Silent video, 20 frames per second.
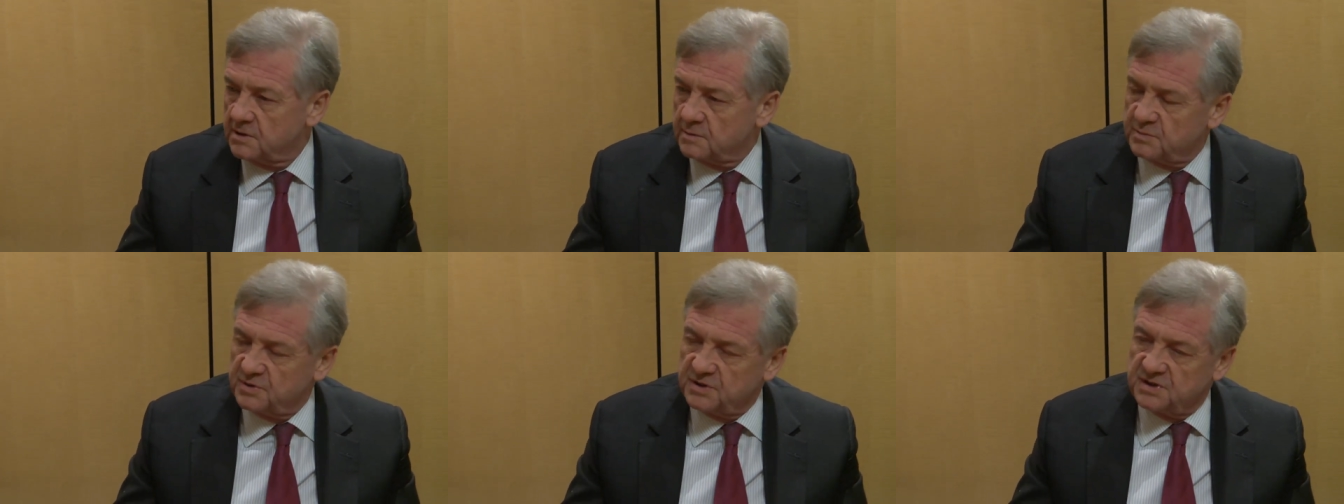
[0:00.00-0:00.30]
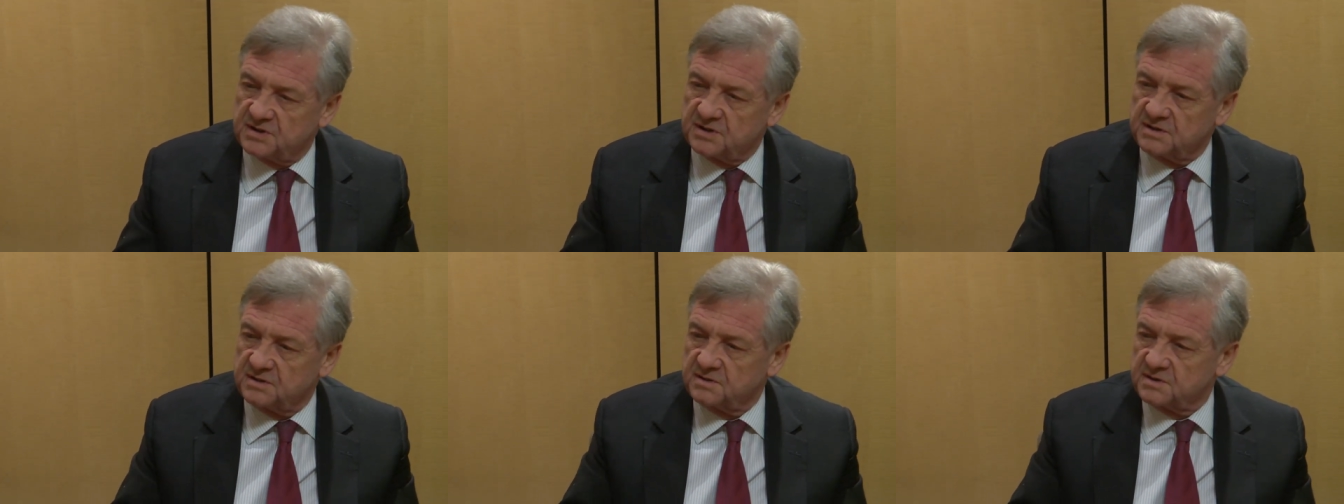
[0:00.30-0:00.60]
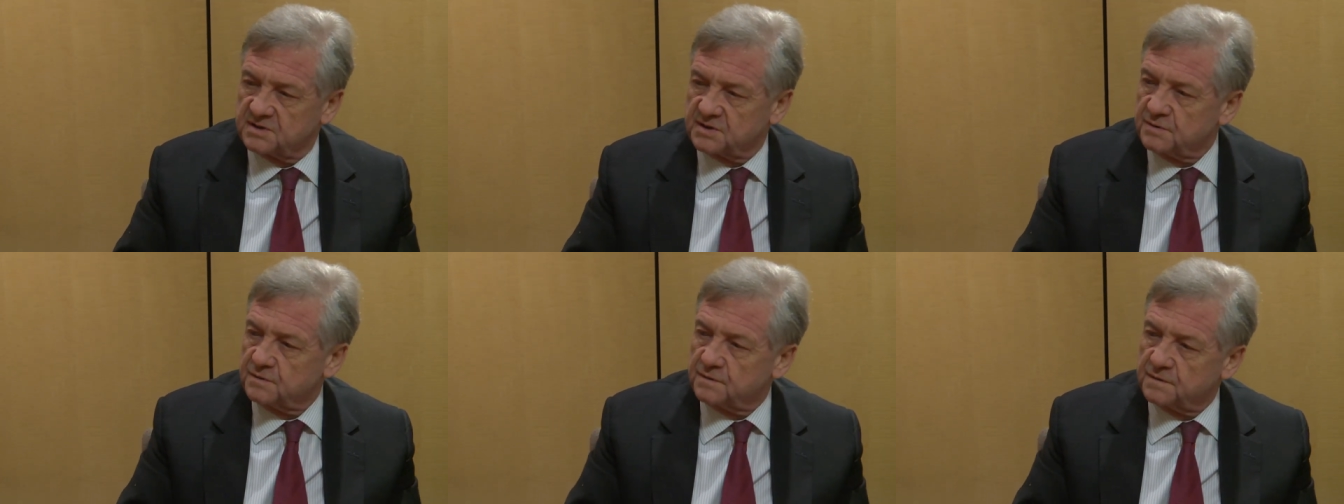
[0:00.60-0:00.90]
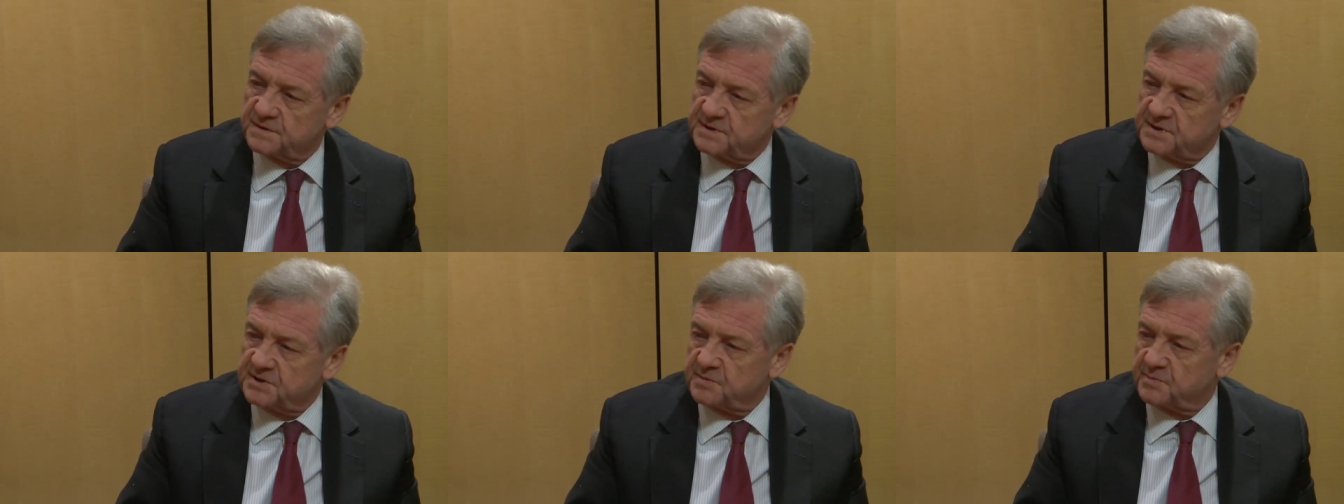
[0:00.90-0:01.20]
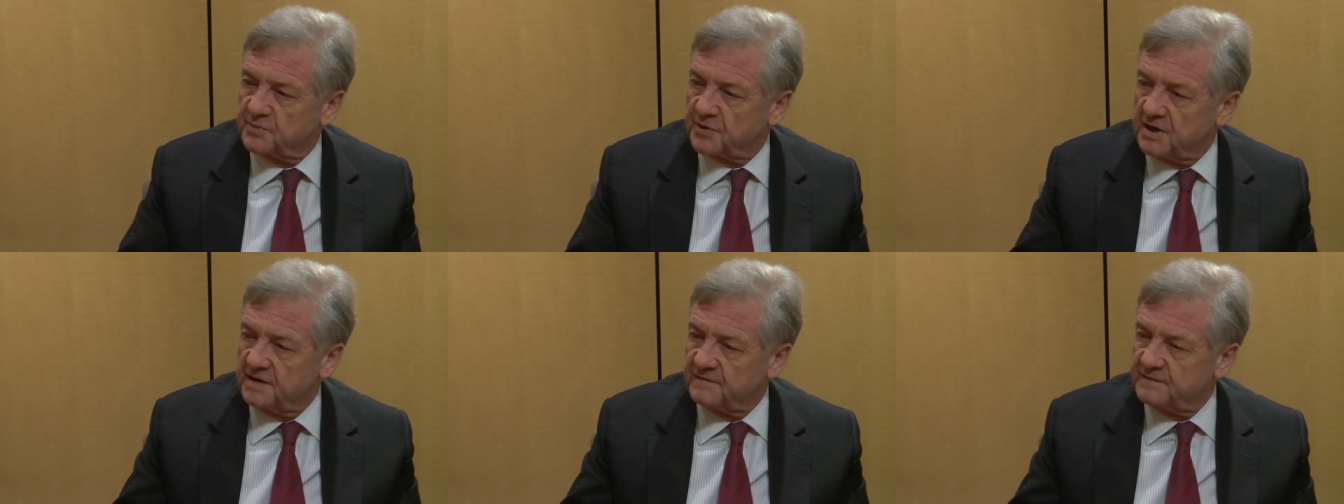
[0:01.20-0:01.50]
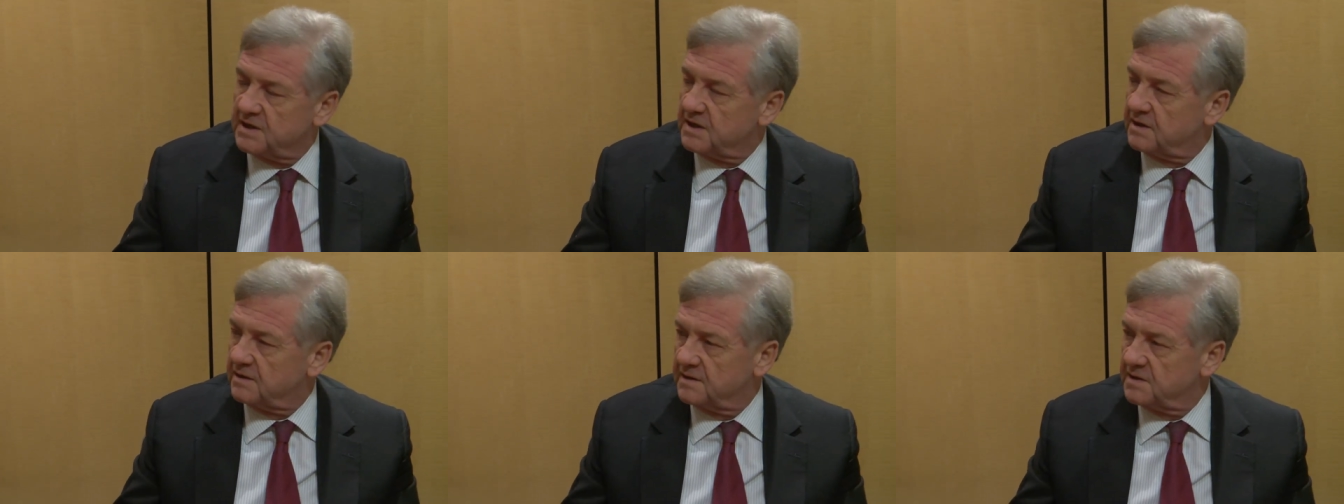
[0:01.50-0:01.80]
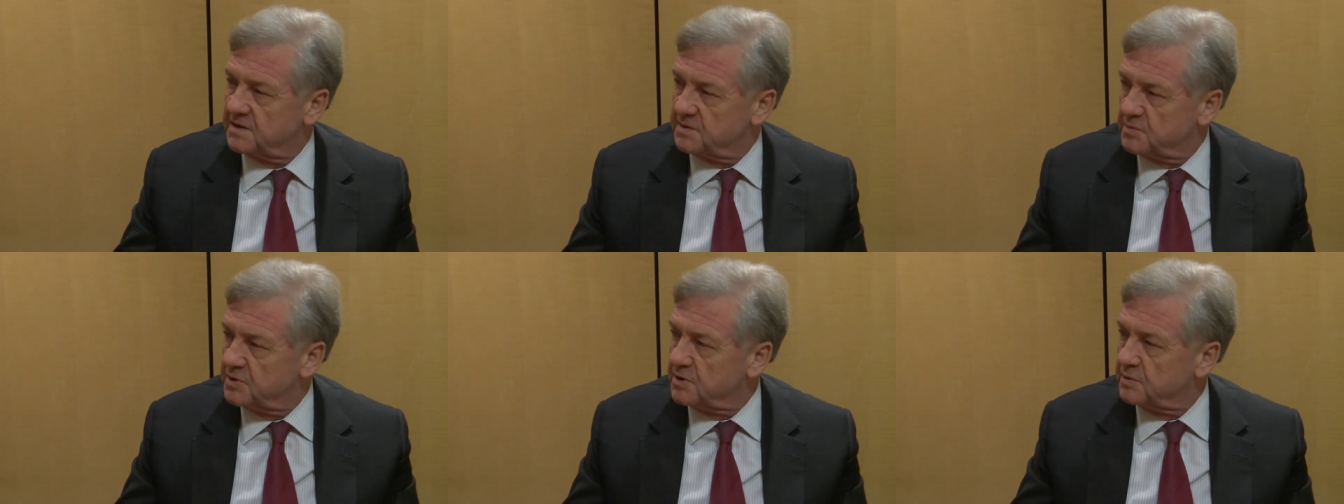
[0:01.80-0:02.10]
be it in schools, in deprived
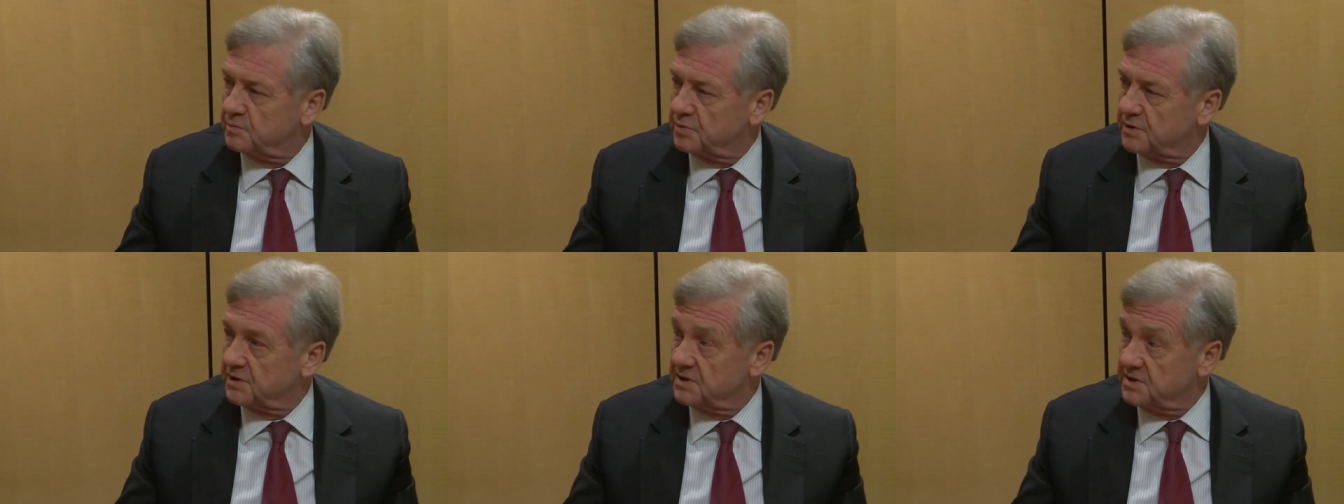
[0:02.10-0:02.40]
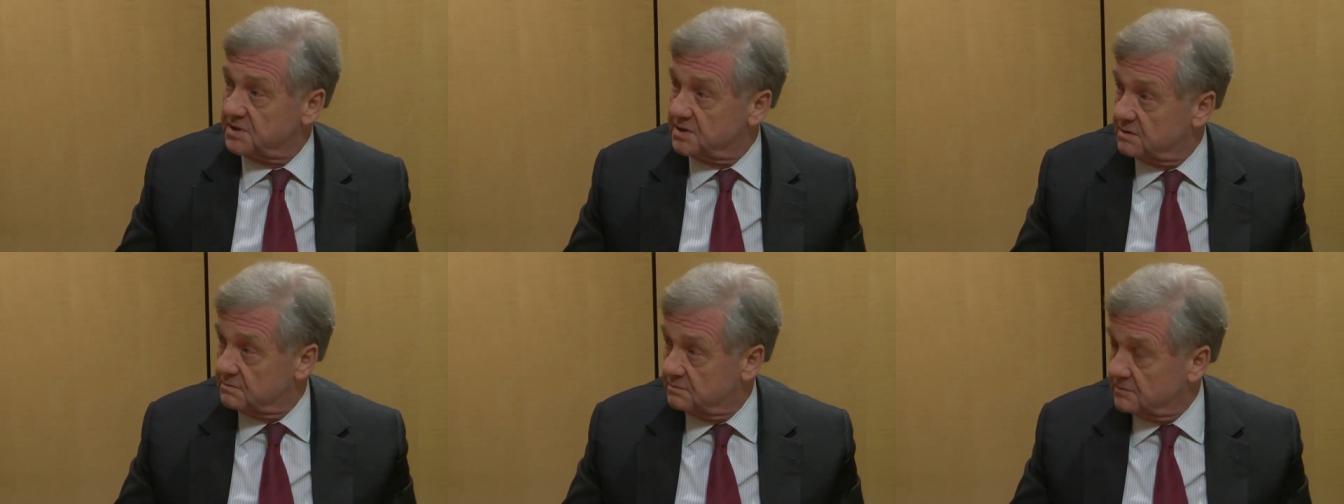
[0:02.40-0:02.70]
areas, be it police,